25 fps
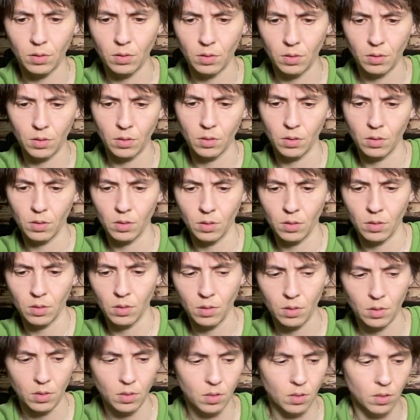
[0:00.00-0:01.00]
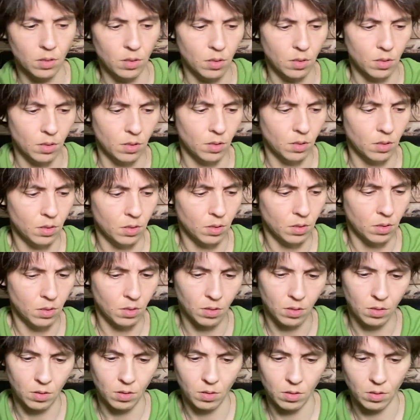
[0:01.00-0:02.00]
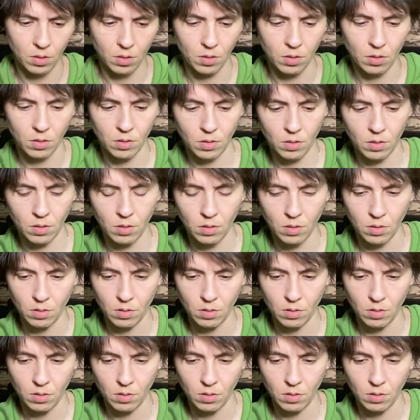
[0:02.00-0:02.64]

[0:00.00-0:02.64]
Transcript: Nothing is said.